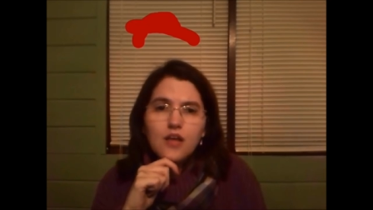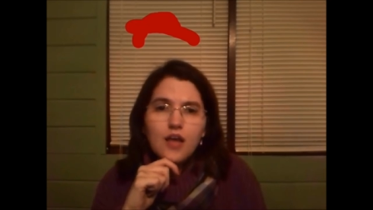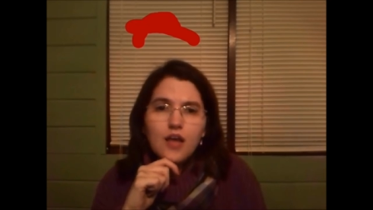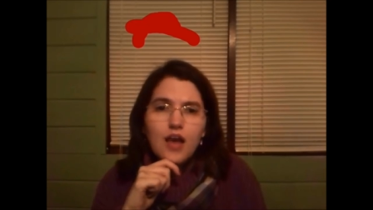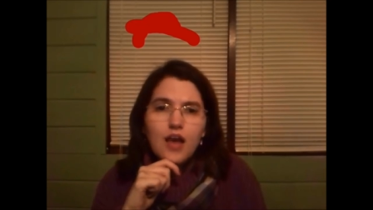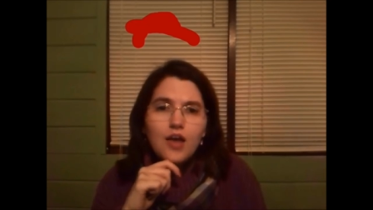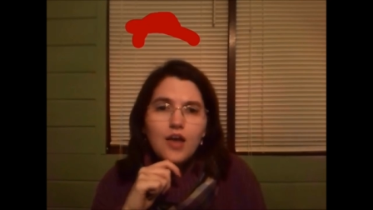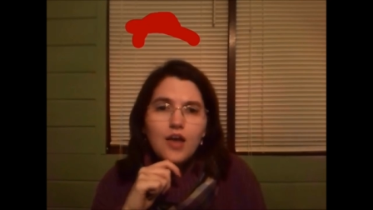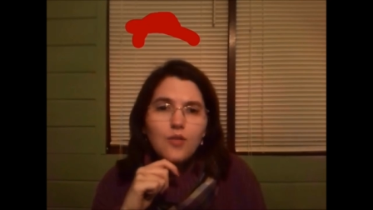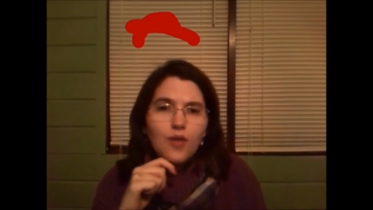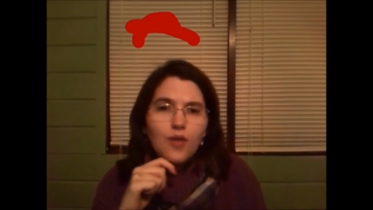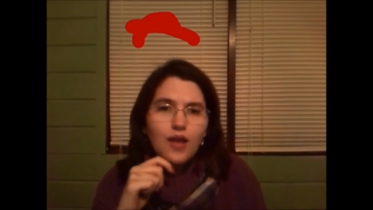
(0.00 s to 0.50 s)

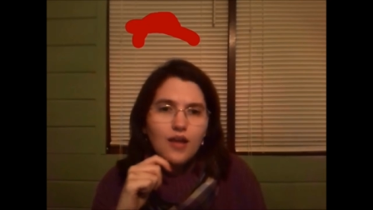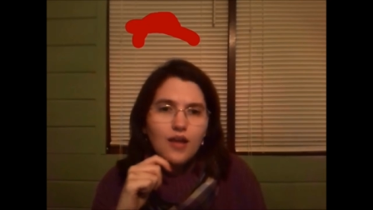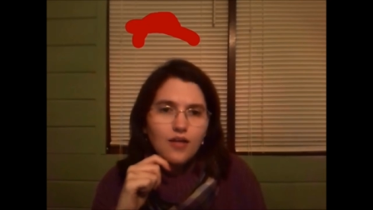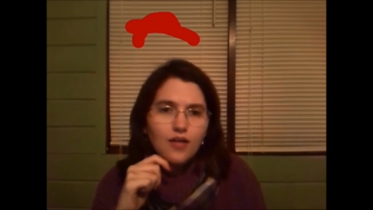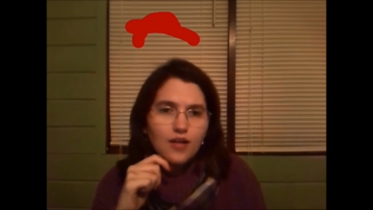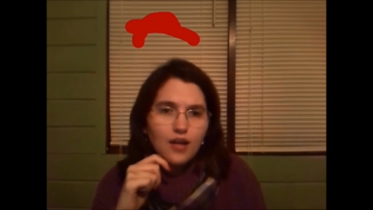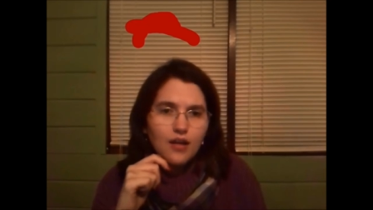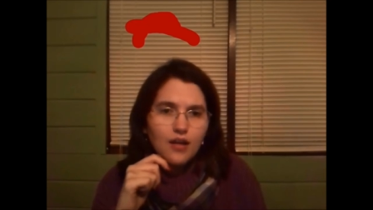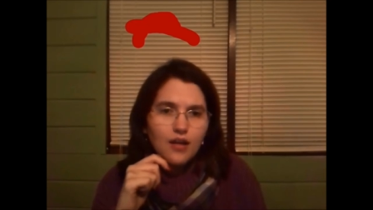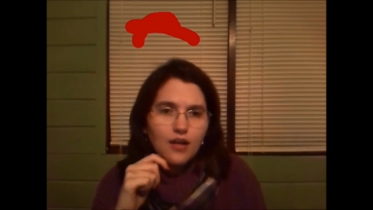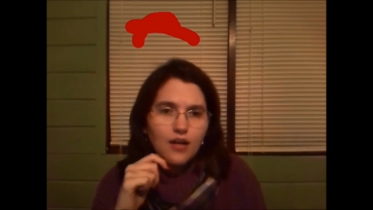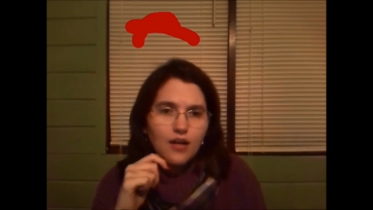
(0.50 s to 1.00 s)
How do I...
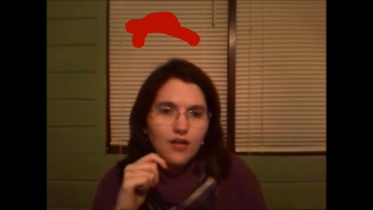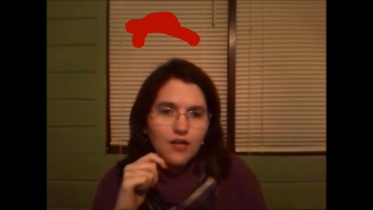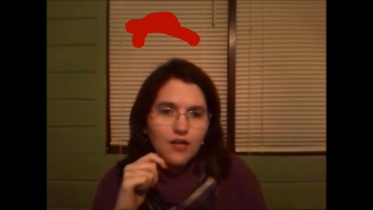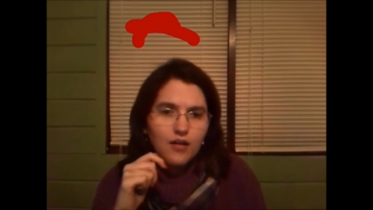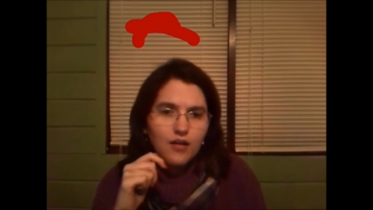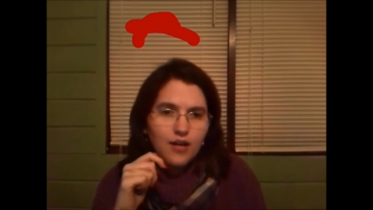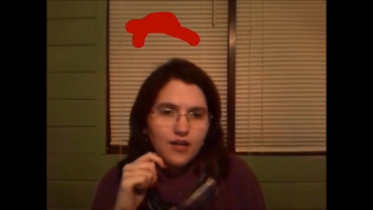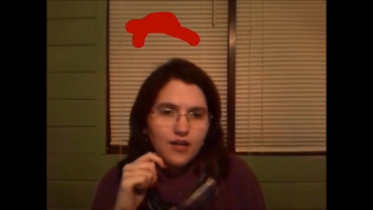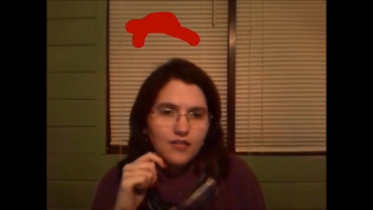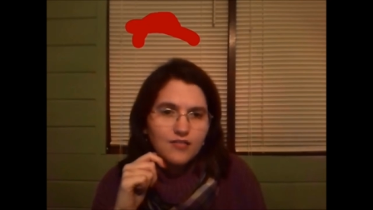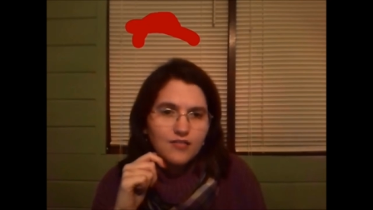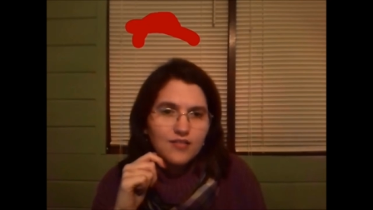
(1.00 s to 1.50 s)
Okay, hold
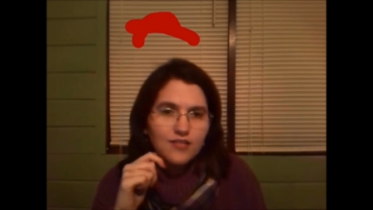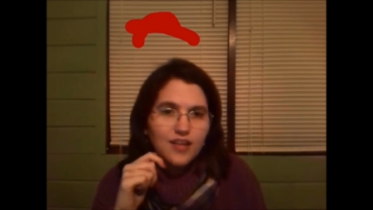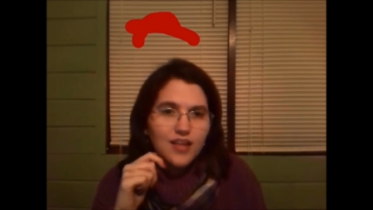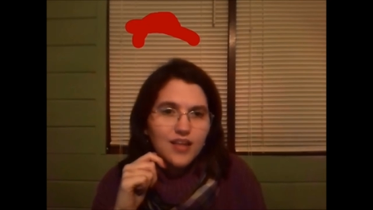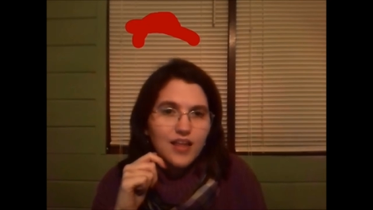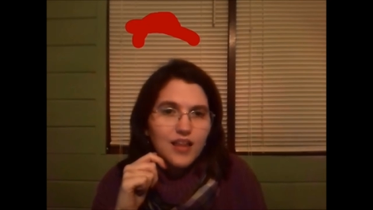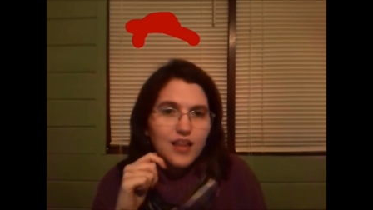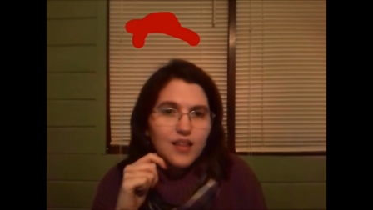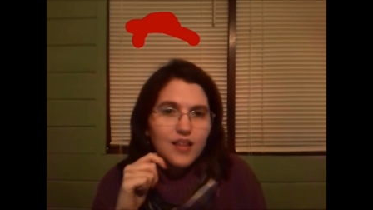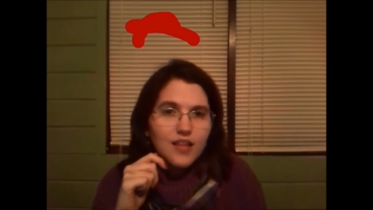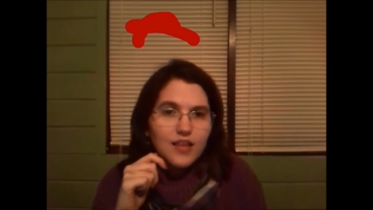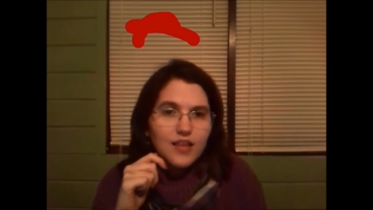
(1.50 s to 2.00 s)
on.
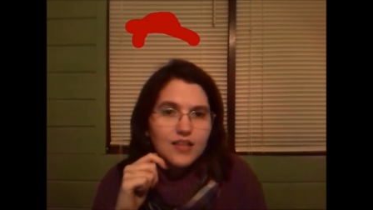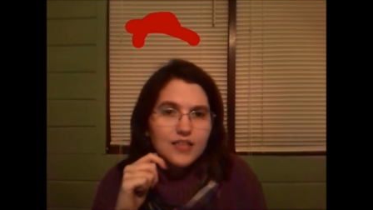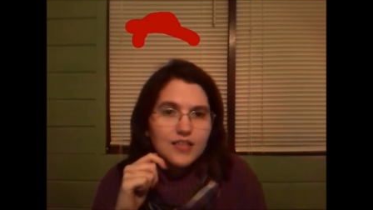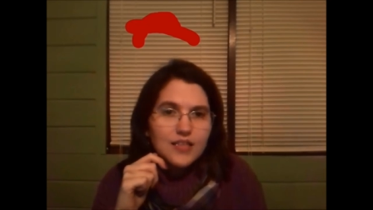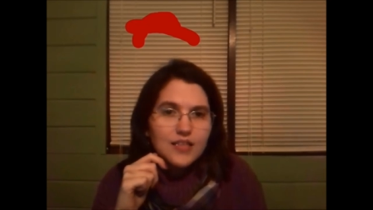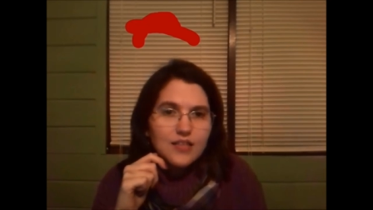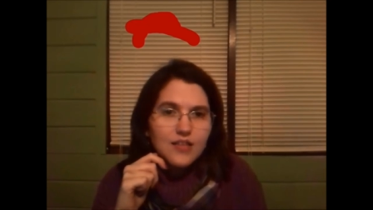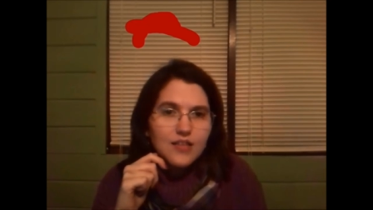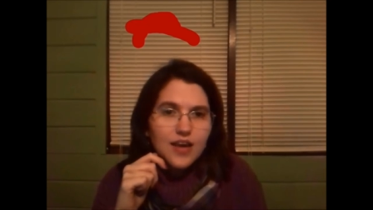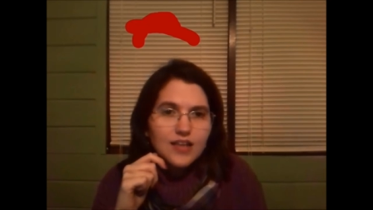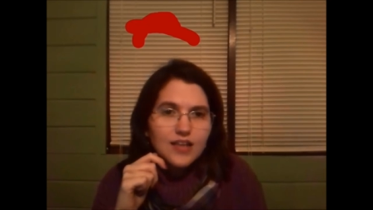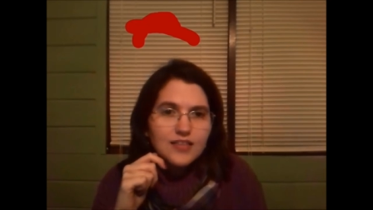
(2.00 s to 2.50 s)
Let's
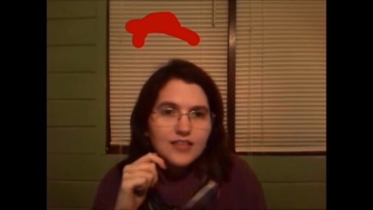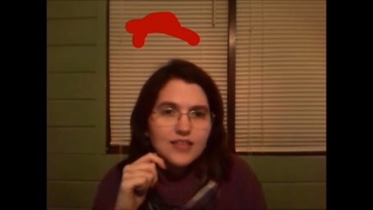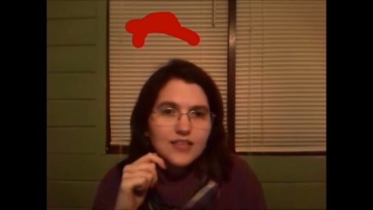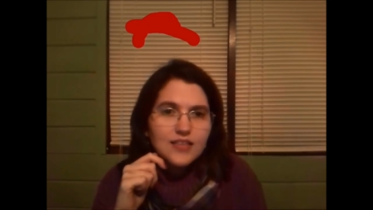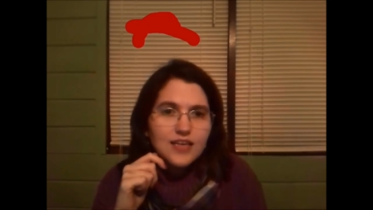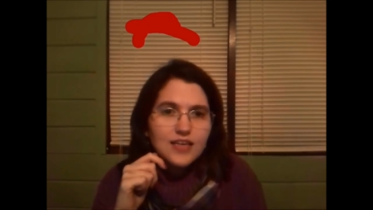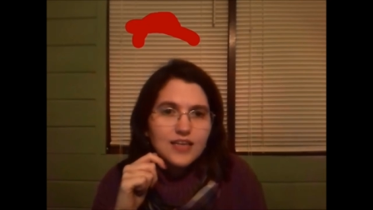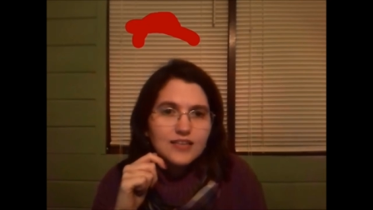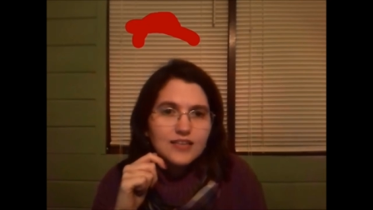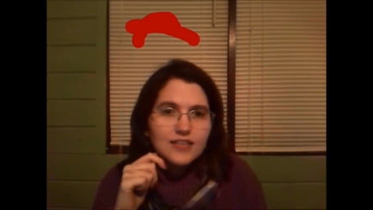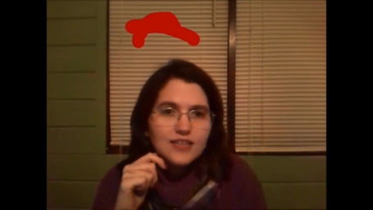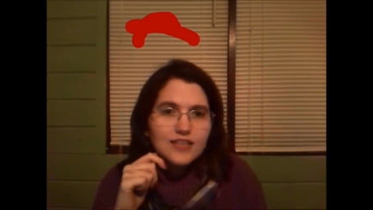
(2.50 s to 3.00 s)
erase
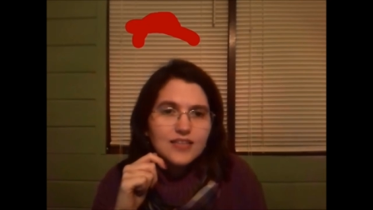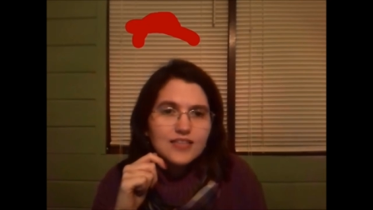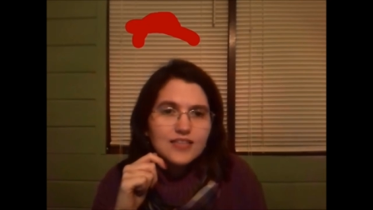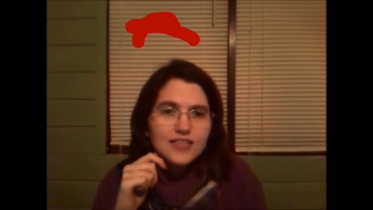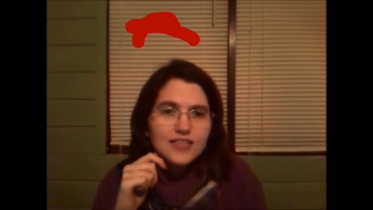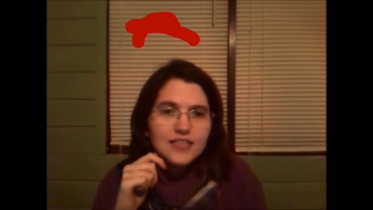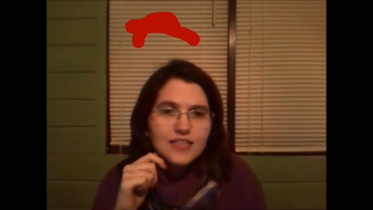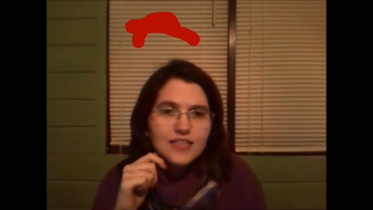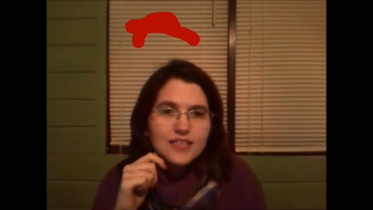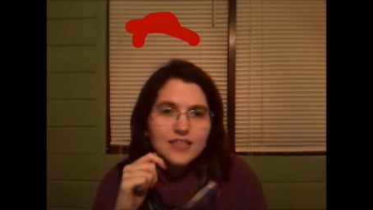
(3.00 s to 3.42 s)
this. This is...